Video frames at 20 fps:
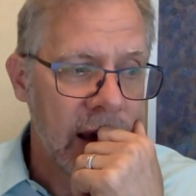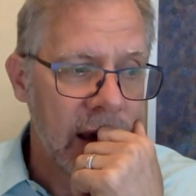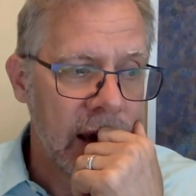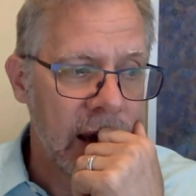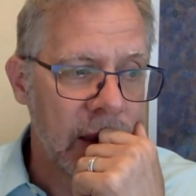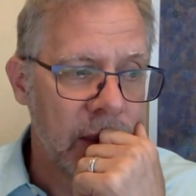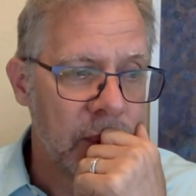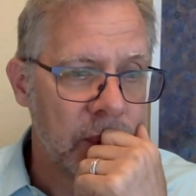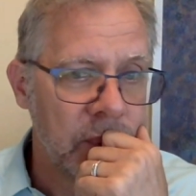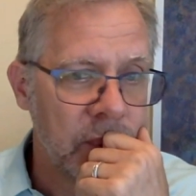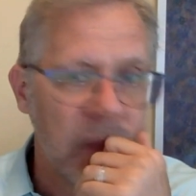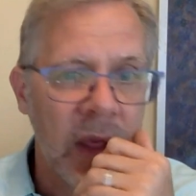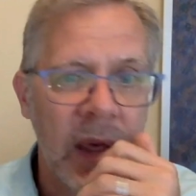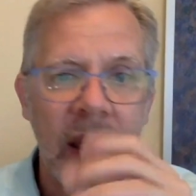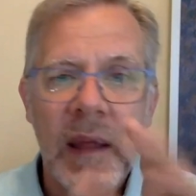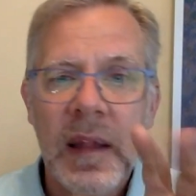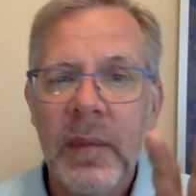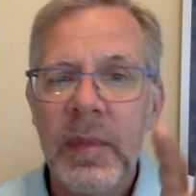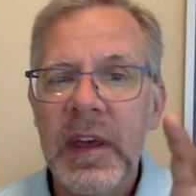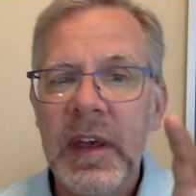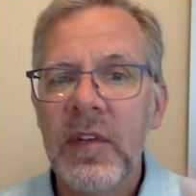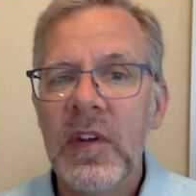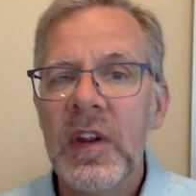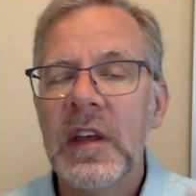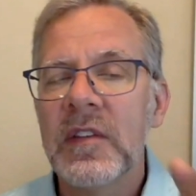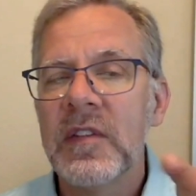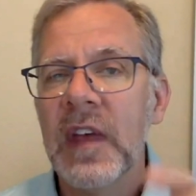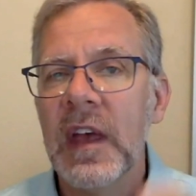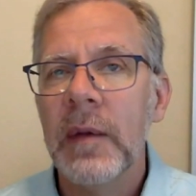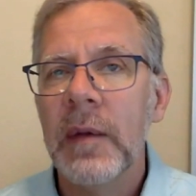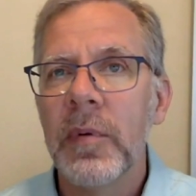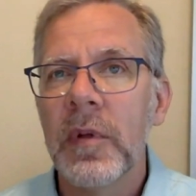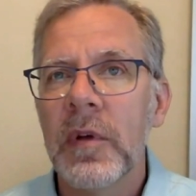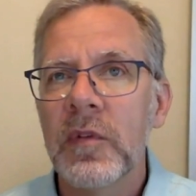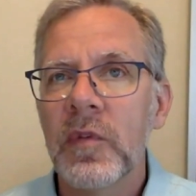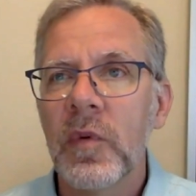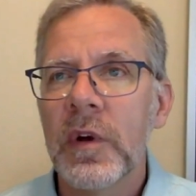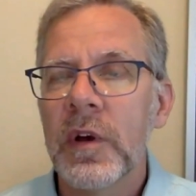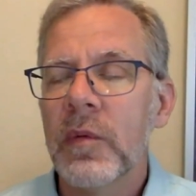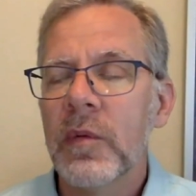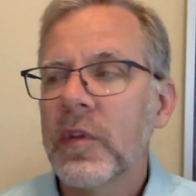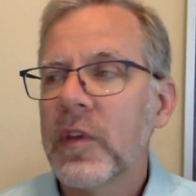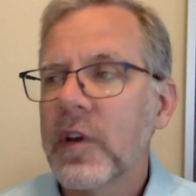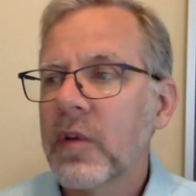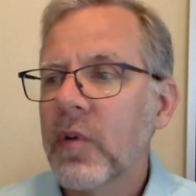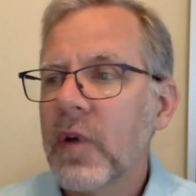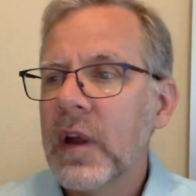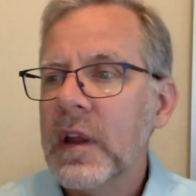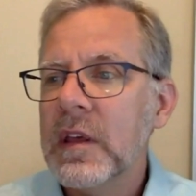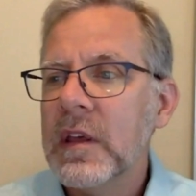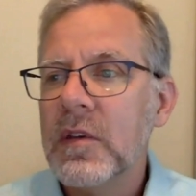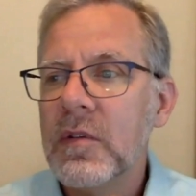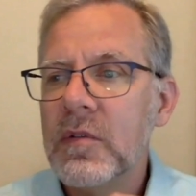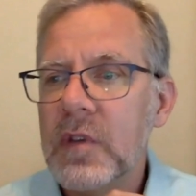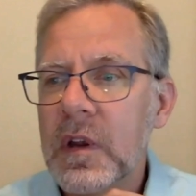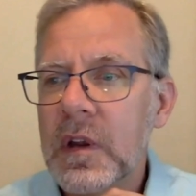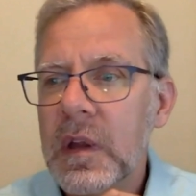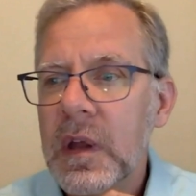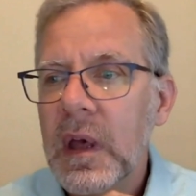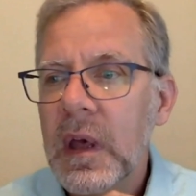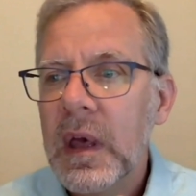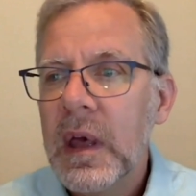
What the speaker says: Let me give you an example. I was working with a credit union